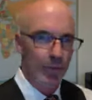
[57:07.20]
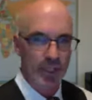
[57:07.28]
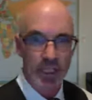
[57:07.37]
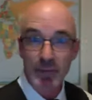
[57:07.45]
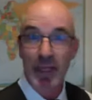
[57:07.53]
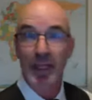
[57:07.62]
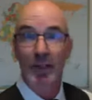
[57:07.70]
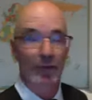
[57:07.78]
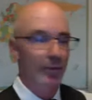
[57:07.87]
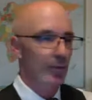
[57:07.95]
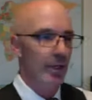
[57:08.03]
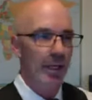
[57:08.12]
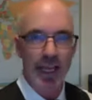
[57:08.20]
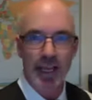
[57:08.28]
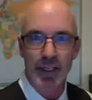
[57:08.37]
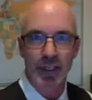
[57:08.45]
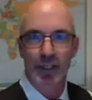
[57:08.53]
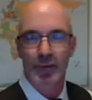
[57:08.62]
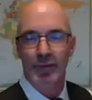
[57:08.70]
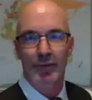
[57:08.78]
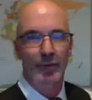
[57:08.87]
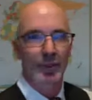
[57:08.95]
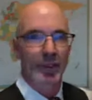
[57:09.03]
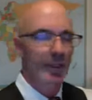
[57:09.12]
an email, through a letter,
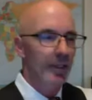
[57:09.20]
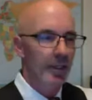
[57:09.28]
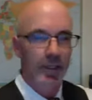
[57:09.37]
through a,